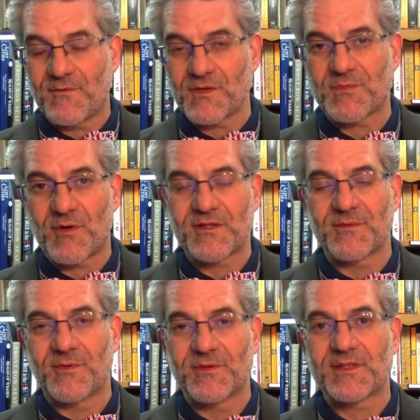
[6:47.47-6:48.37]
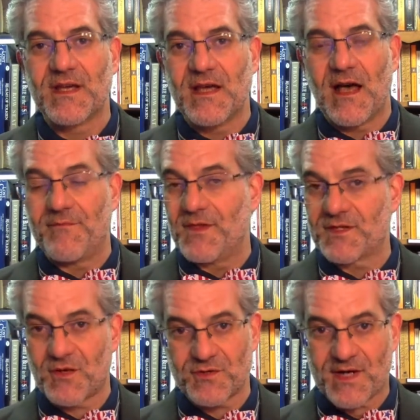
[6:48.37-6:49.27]
first principles of the
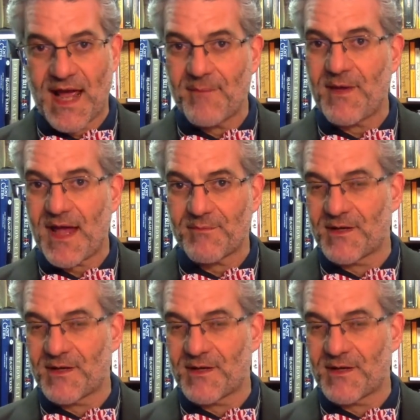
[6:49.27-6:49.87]
social compact,